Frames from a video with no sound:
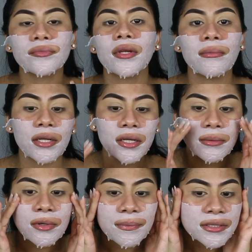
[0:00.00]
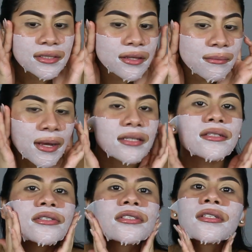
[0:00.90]
I'm gonna cut more pieces of the mask
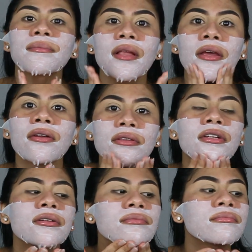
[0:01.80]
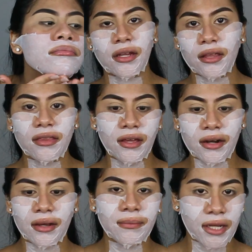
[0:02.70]
and just apply it on there. Now
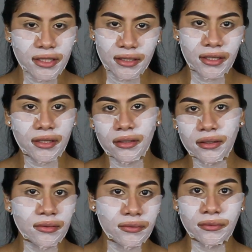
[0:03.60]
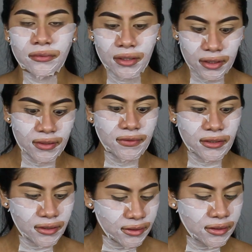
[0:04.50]
that I'm masking, what
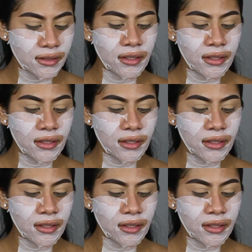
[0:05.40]
else?